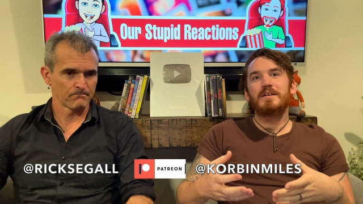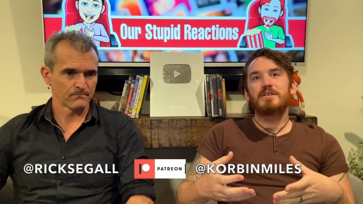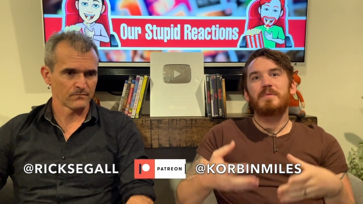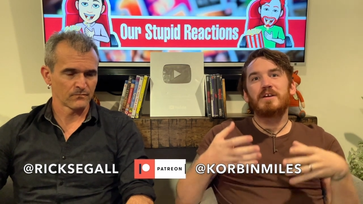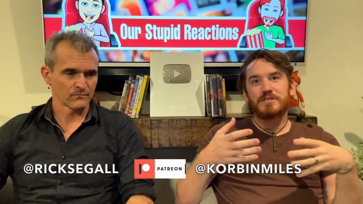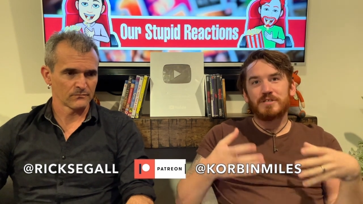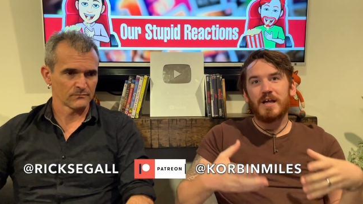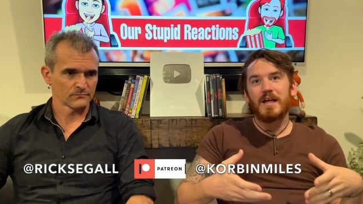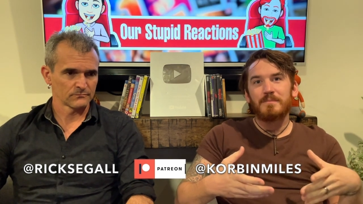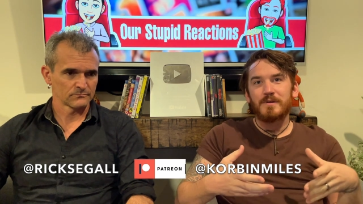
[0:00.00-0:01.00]
Speaker 1: to be
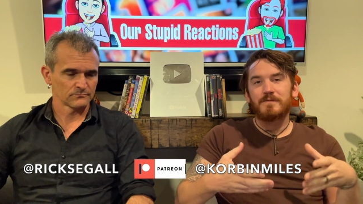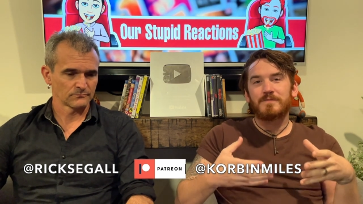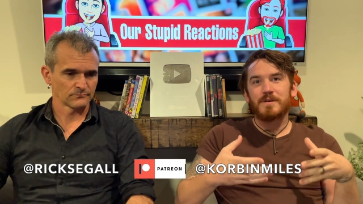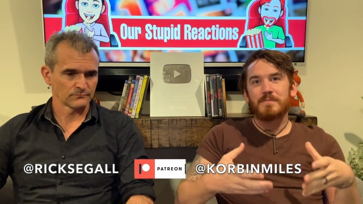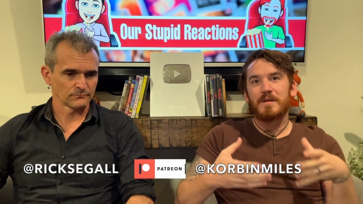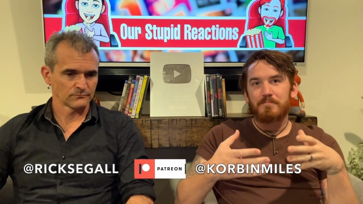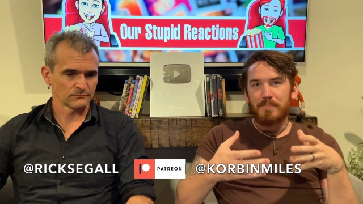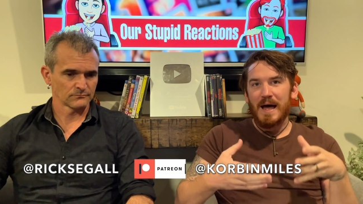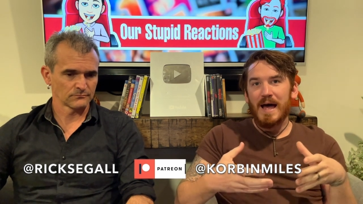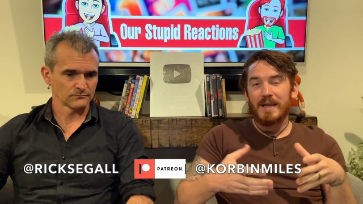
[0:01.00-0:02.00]
ashamed of something
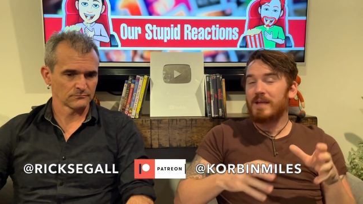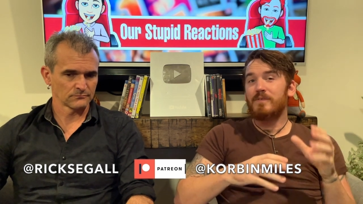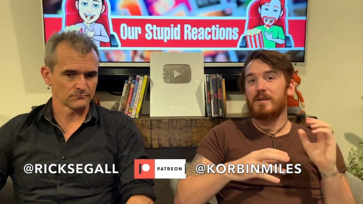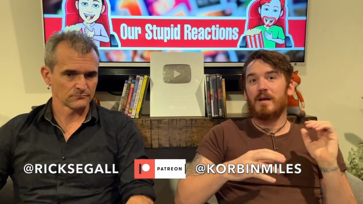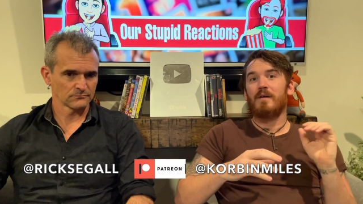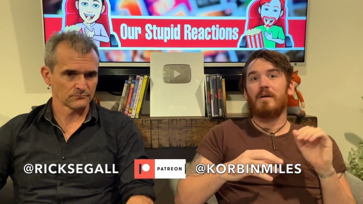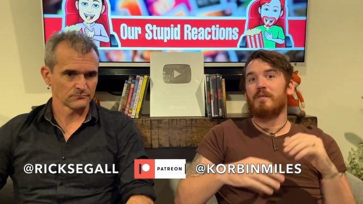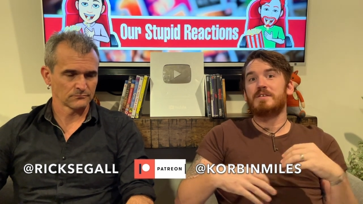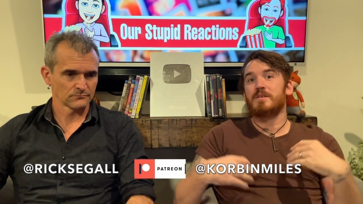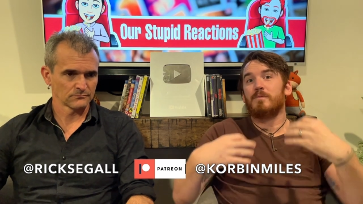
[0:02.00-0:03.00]
bad. Even if,
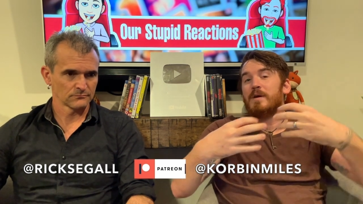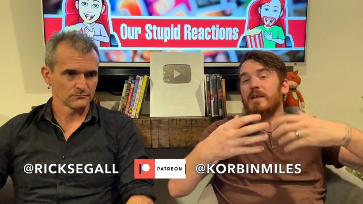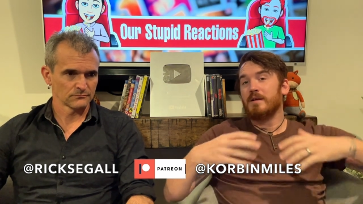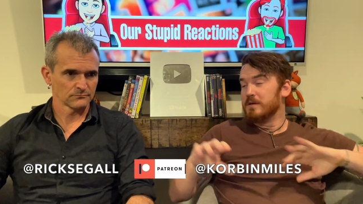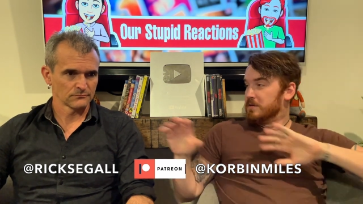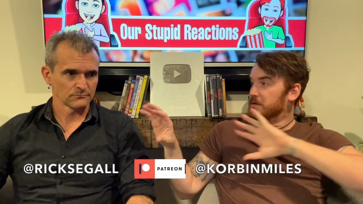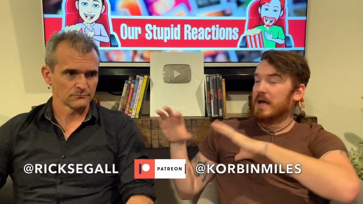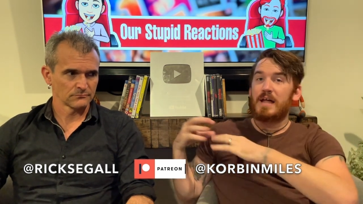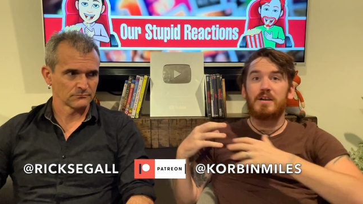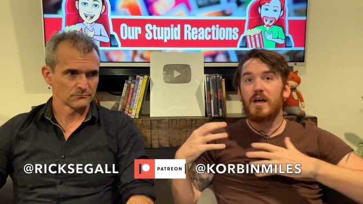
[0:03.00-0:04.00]
obviously, we
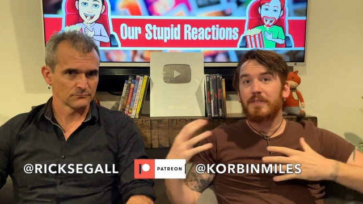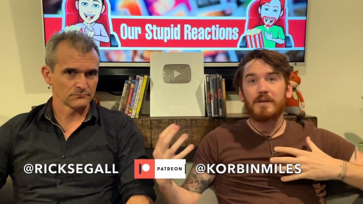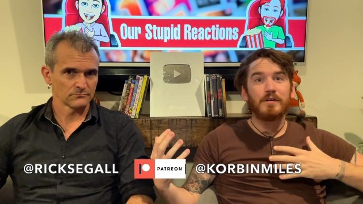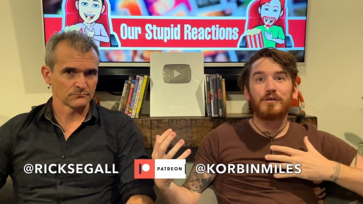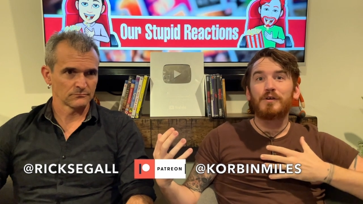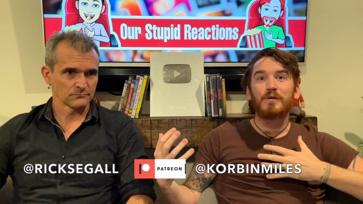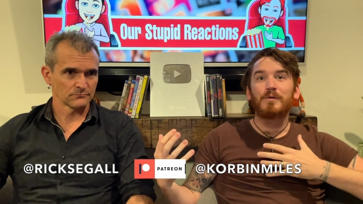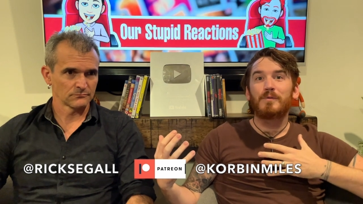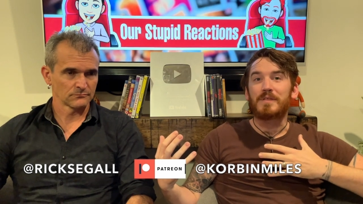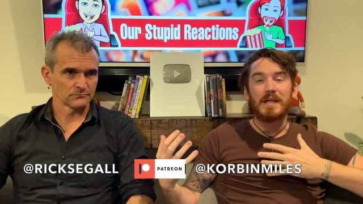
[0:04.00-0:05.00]
had nothing to
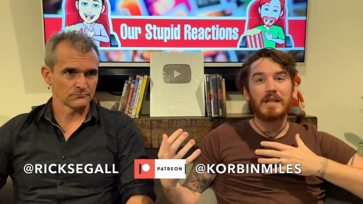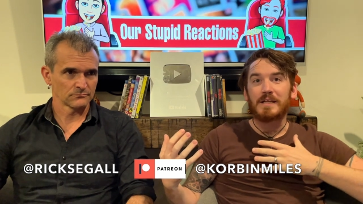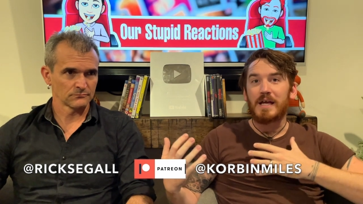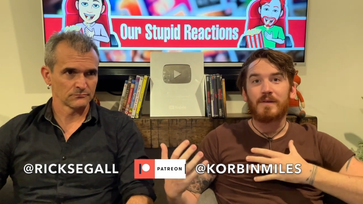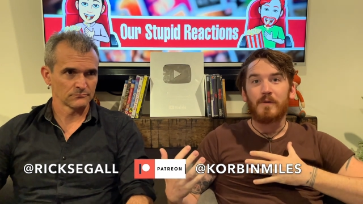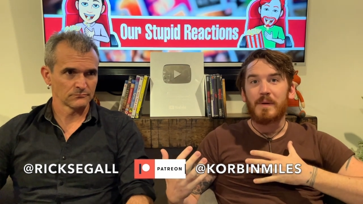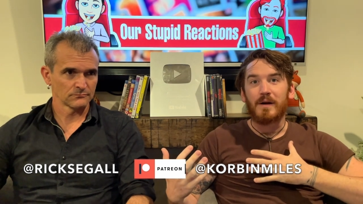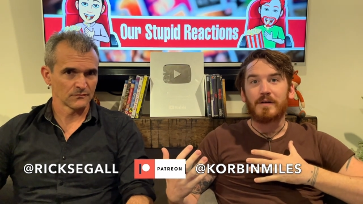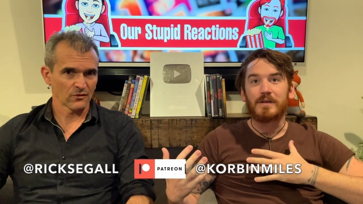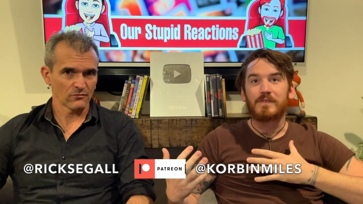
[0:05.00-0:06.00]
do with killing Native
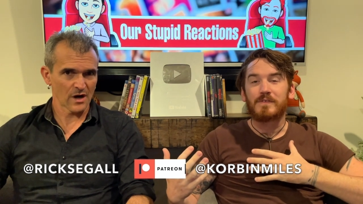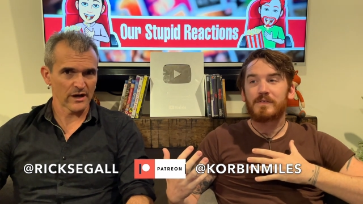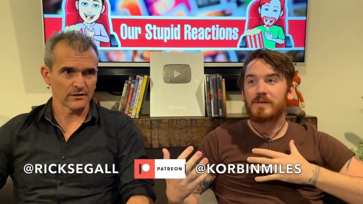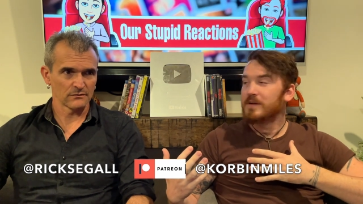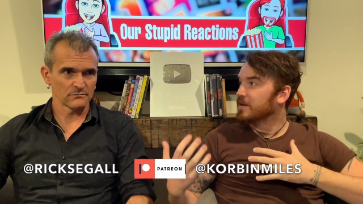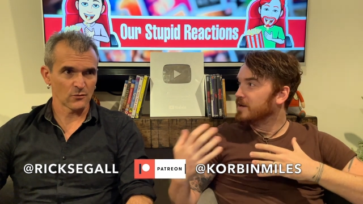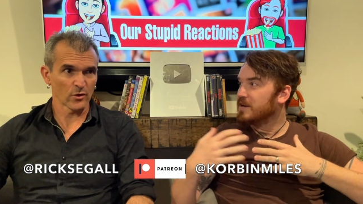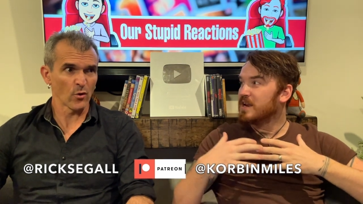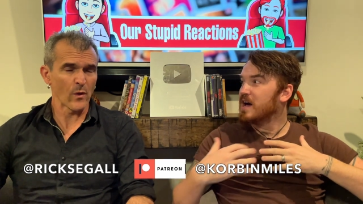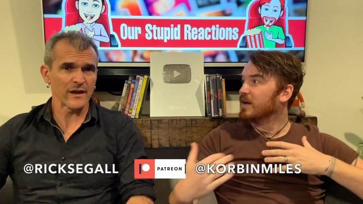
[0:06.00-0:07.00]
Americans.
Speaker 2: Right.
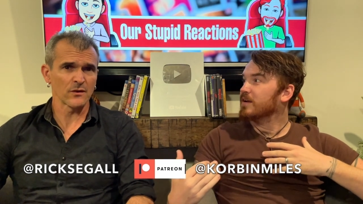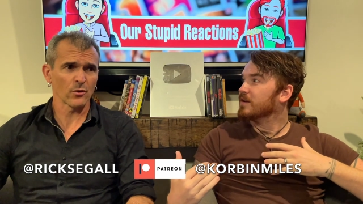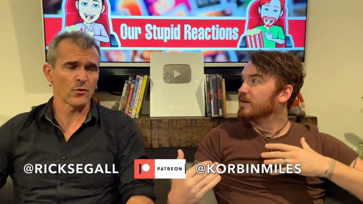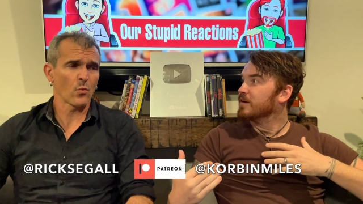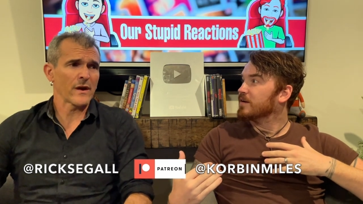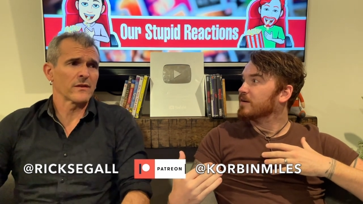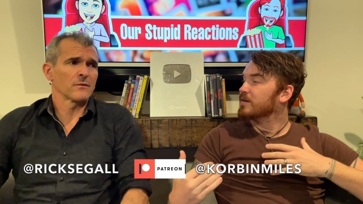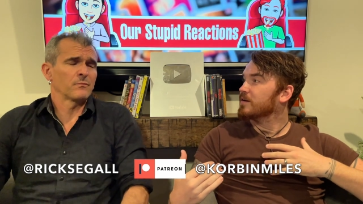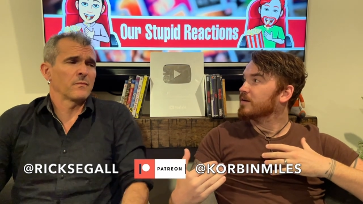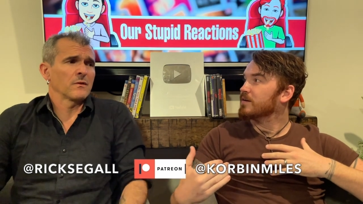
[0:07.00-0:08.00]
Or the no. way, or the way
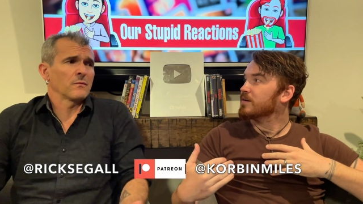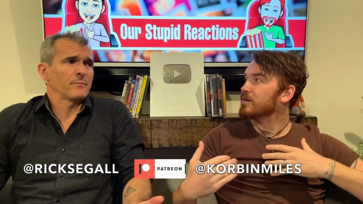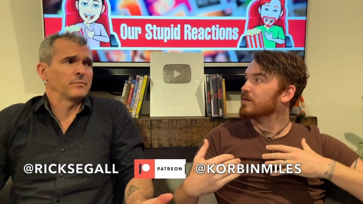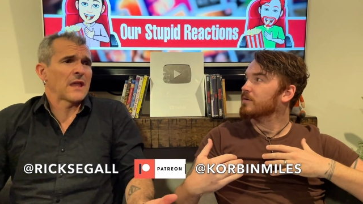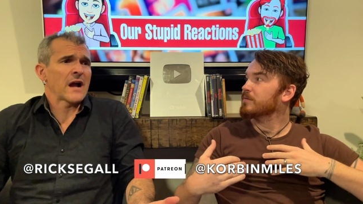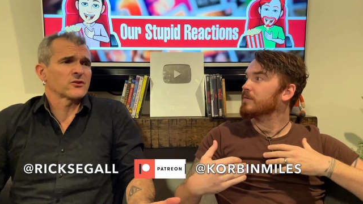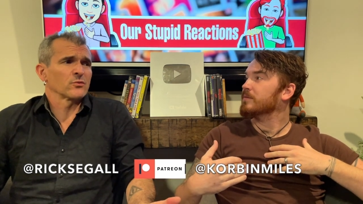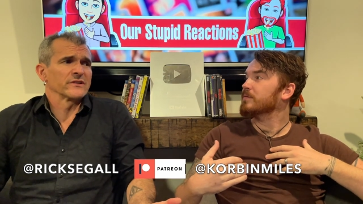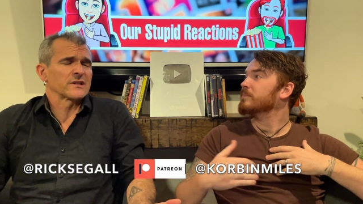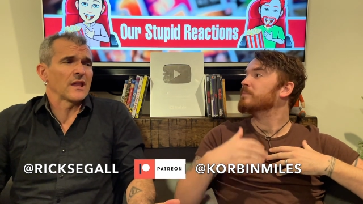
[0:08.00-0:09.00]
that blacks
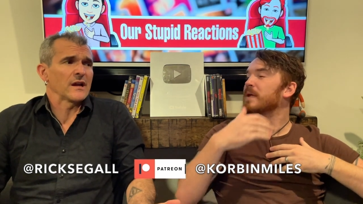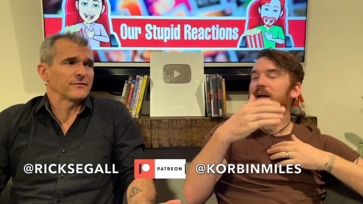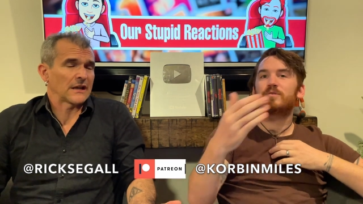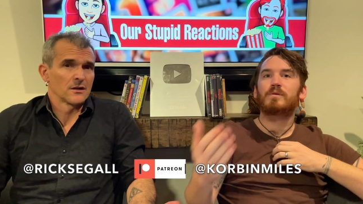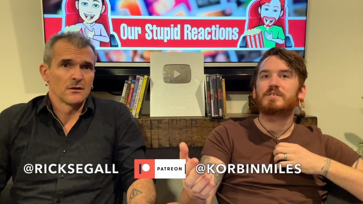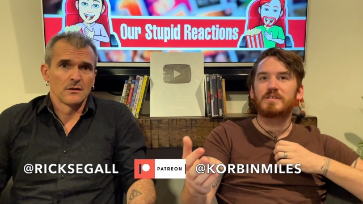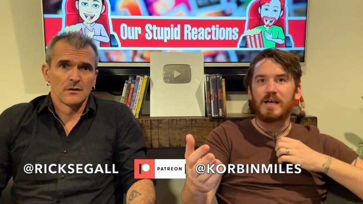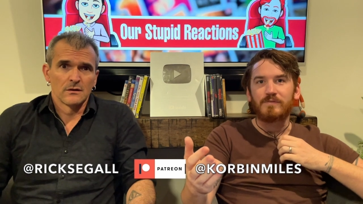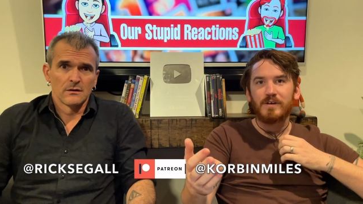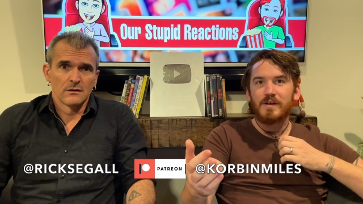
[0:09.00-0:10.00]
were enslaved. Blacks were
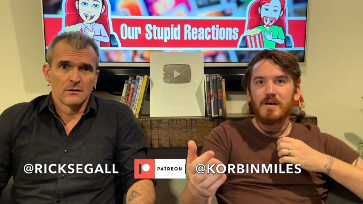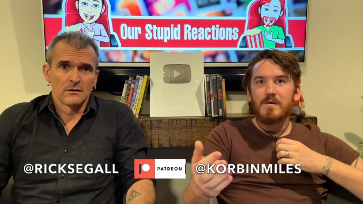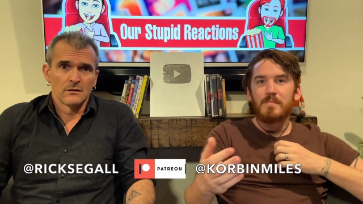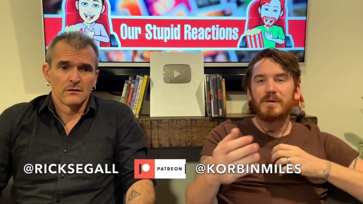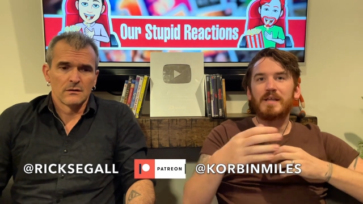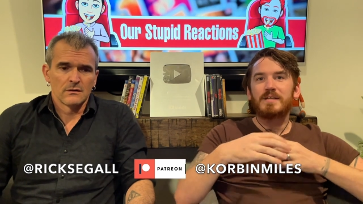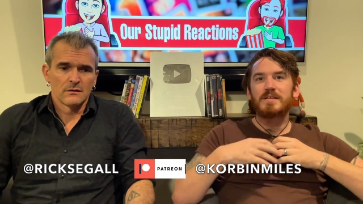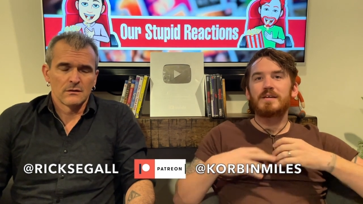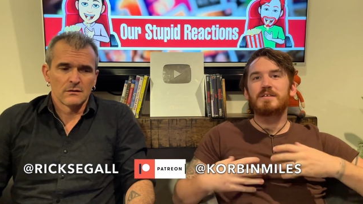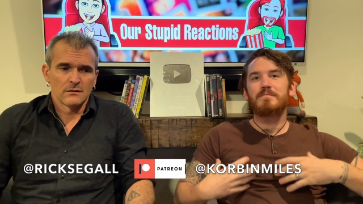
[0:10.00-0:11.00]
enslaved.
Speaker 1: But that
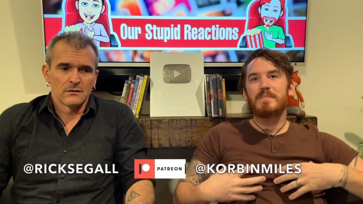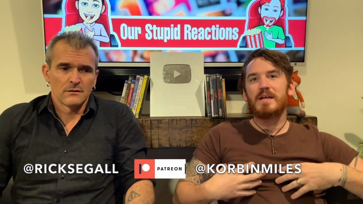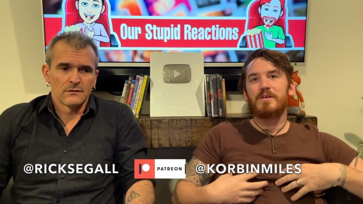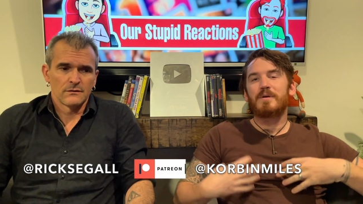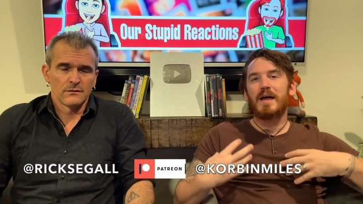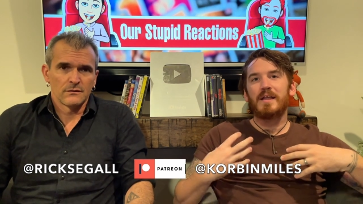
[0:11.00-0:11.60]
doesn't mean you can't